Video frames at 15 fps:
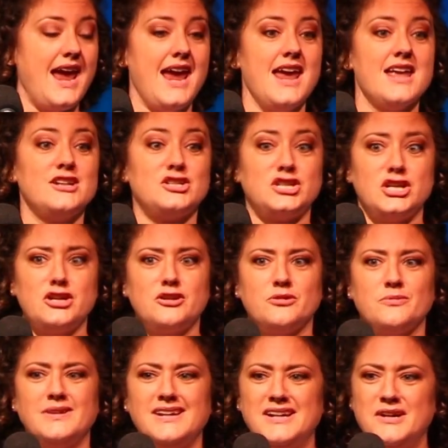And
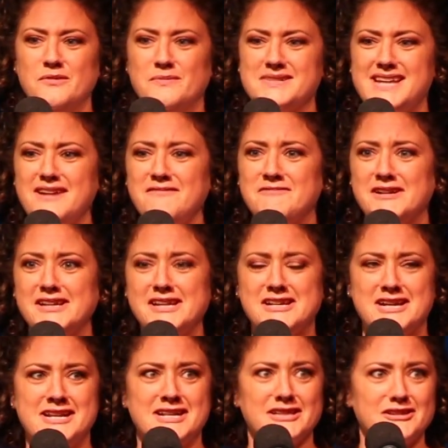two, was I really
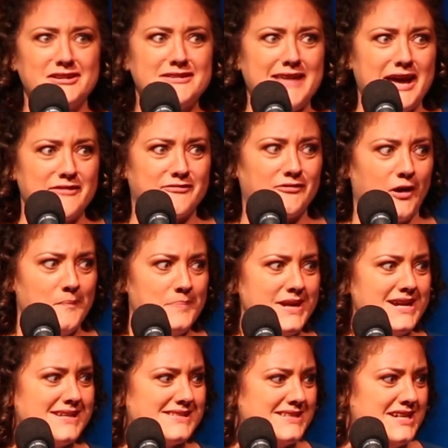gonna look that
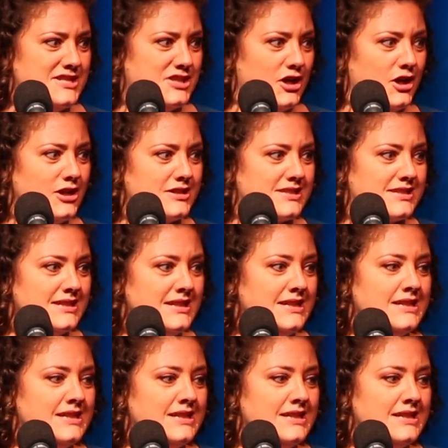frumpy as an adult?